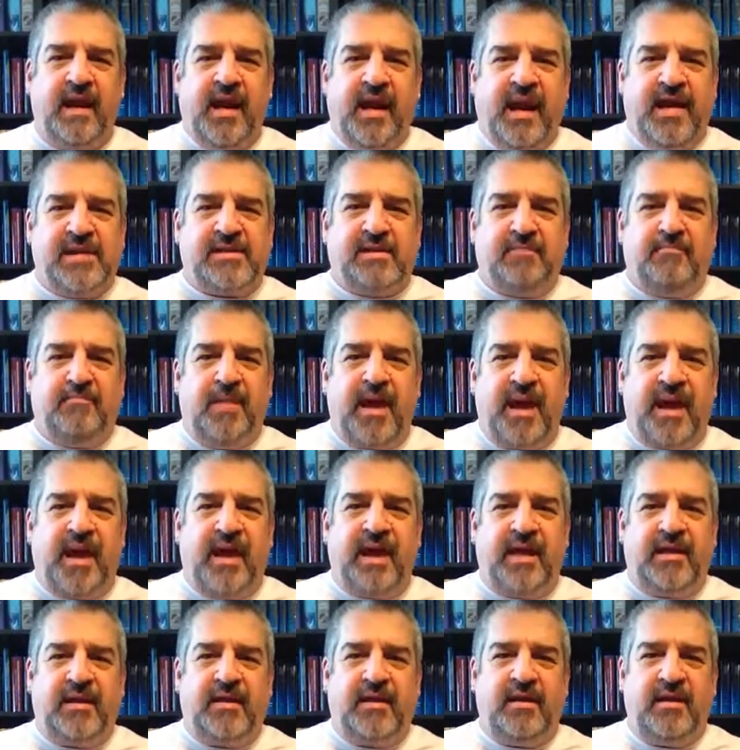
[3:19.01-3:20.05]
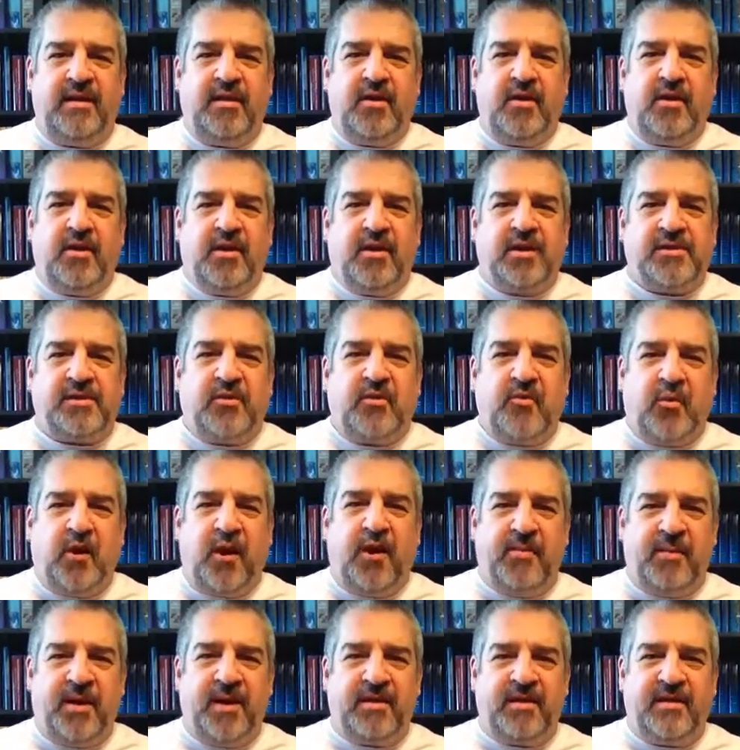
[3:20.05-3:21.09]
as a man or as a
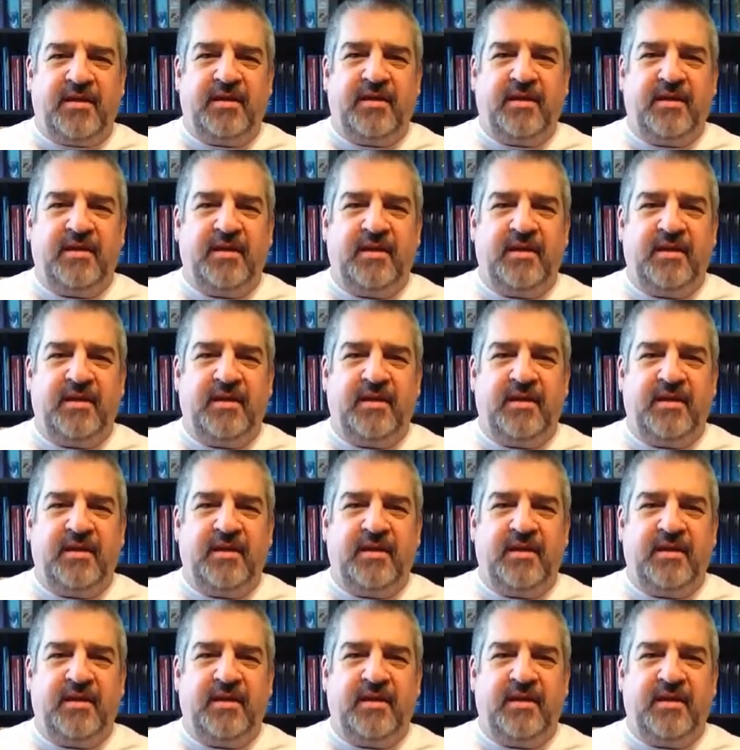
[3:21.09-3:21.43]
woman